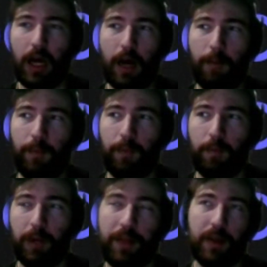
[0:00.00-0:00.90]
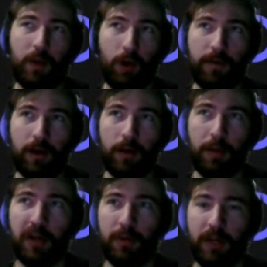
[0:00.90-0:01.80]
But I think one of
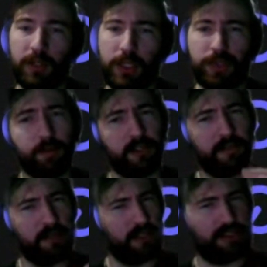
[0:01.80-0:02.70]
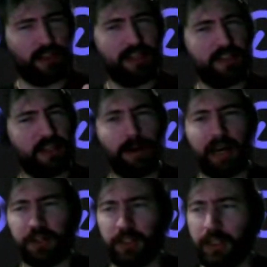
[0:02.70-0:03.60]
our partner projects, specifically
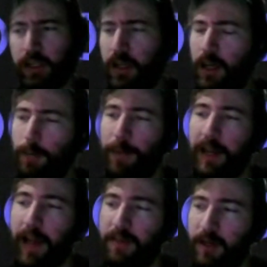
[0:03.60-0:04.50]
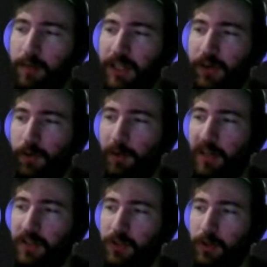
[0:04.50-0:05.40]
Silencio, actually might have an updated
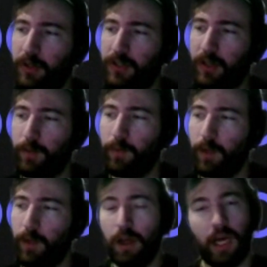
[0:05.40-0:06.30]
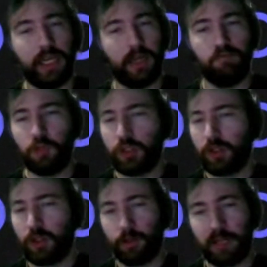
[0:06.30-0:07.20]
repository. So again,
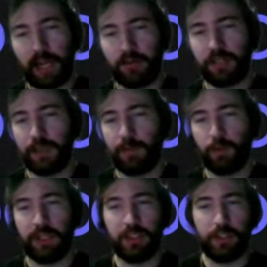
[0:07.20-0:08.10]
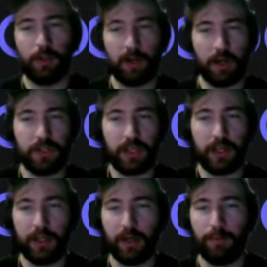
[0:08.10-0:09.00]
just a little bit of housekeeping we need to do on our
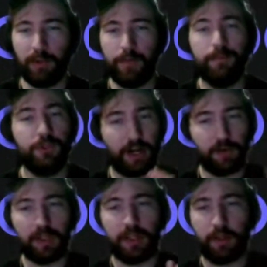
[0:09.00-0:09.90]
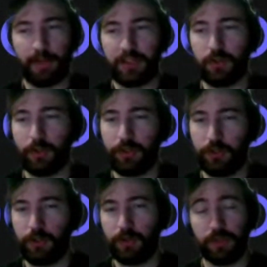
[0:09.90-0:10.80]
side here, but generally the best
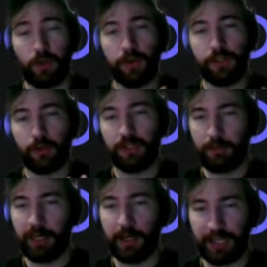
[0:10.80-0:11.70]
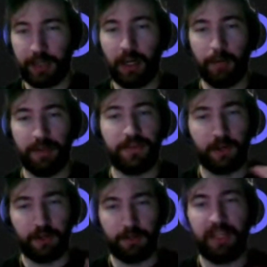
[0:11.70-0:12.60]
source of truth is always going to be our GitHub as
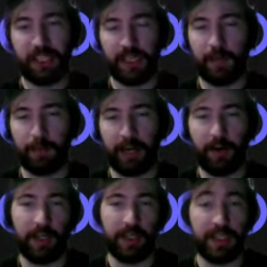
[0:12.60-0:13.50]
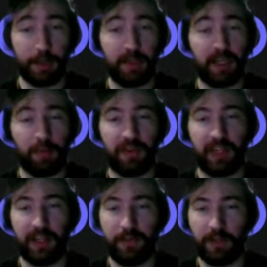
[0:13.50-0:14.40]
far as maintaining parity and keeping up
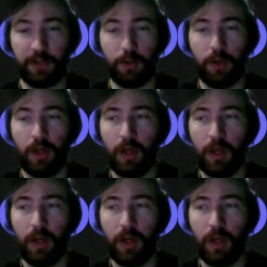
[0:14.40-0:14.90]
with any of the